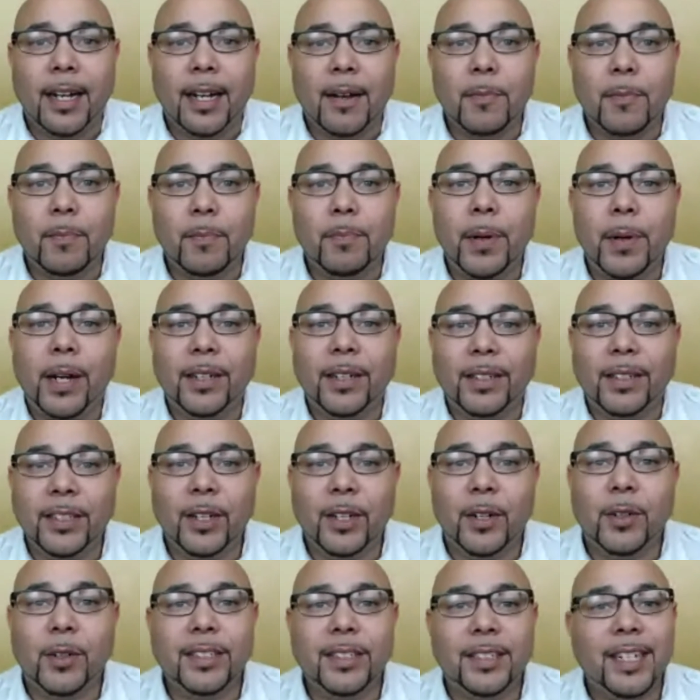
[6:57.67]
but
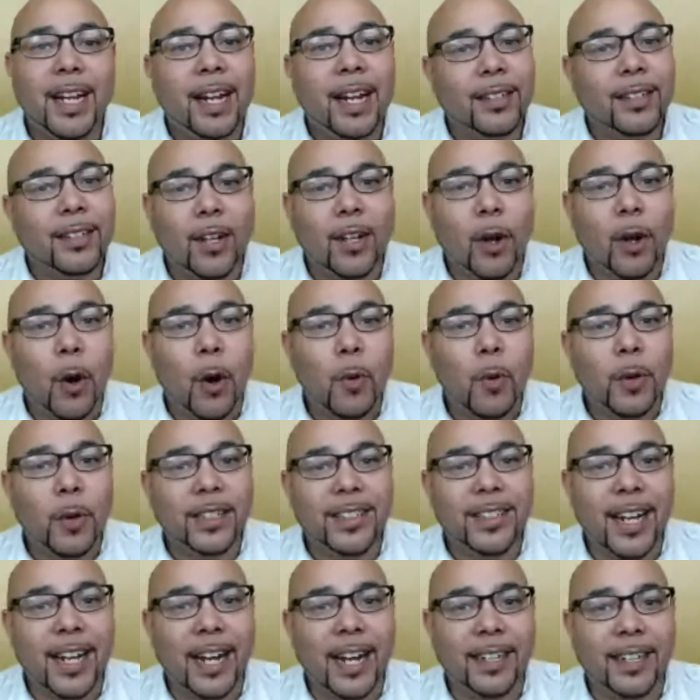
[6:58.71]
it's not always
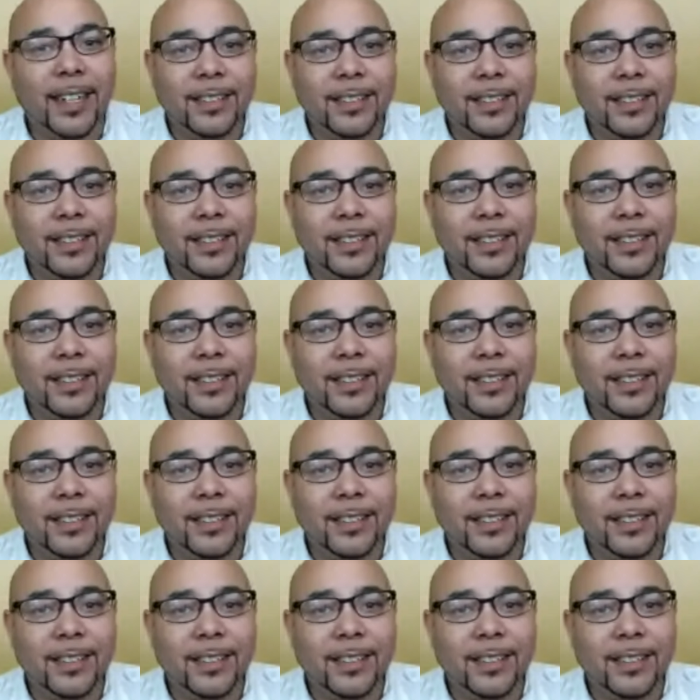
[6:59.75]
that easy,